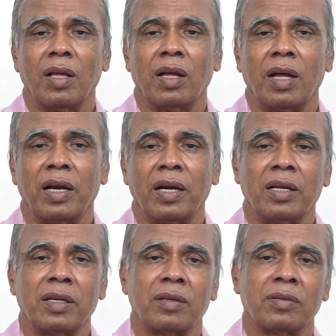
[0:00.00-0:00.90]
and
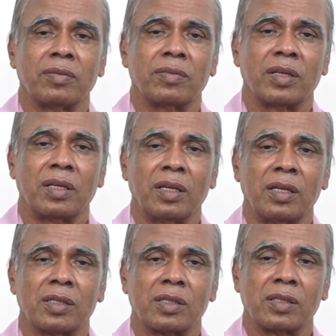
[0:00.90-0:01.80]
he
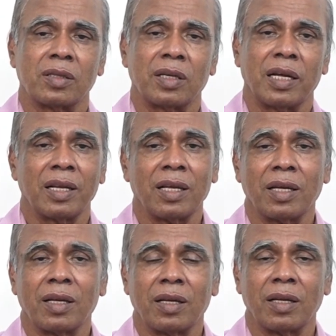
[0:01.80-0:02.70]
is
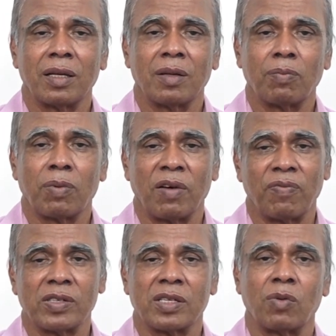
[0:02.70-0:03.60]
getting
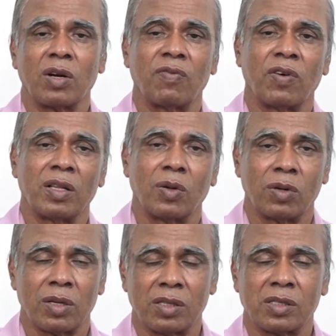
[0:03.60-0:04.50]
profits out of all the
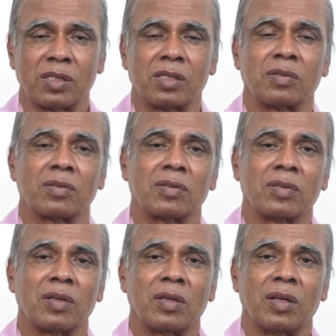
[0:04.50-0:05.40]
workers.
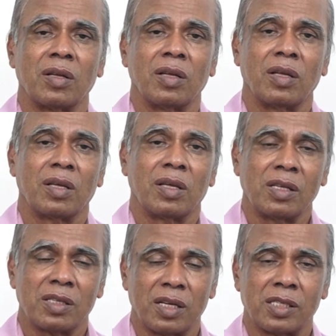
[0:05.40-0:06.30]
He
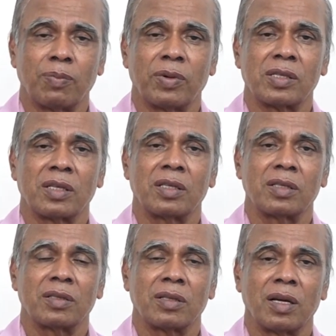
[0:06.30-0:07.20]
is a rich person
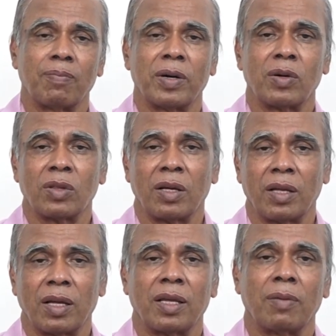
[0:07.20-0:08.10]
compared to
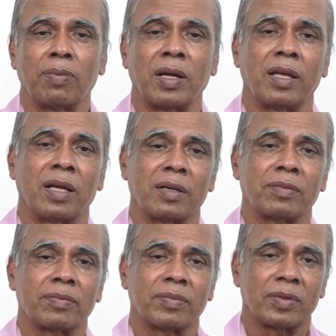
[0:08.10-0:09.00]
the
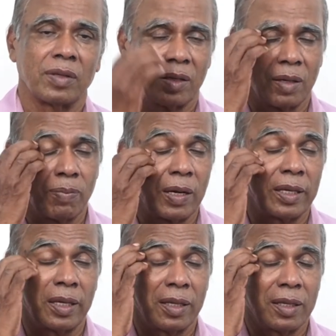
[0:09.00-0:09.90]

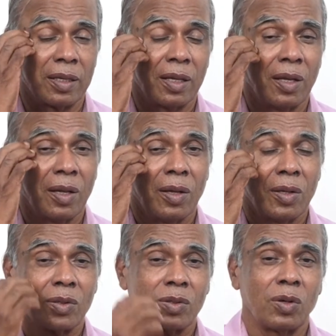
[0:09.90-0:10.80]
employee.
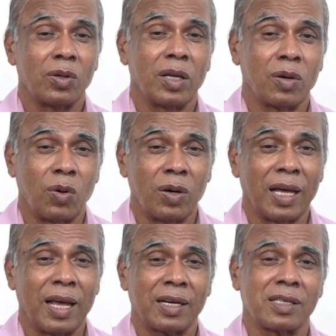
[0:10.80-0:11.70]
So the court
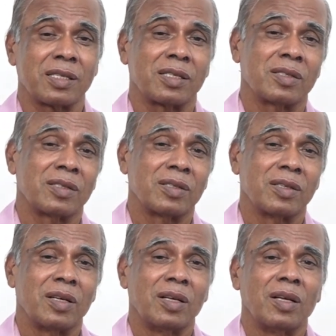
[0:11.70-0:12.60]
directs
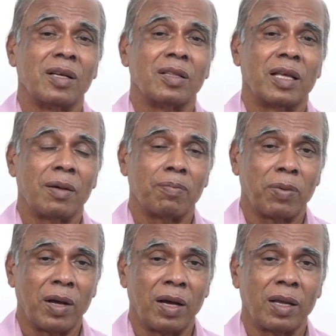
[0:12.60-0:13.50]
the
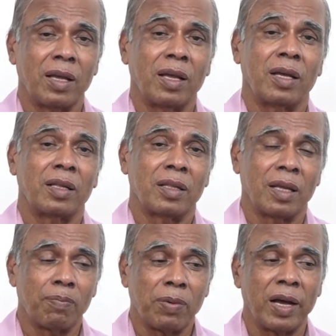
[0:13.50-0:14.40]

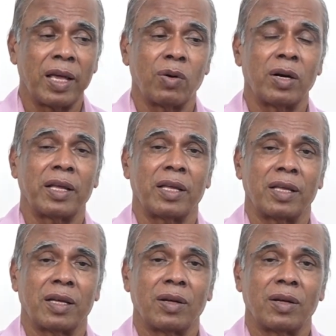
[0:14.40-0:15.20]
employer only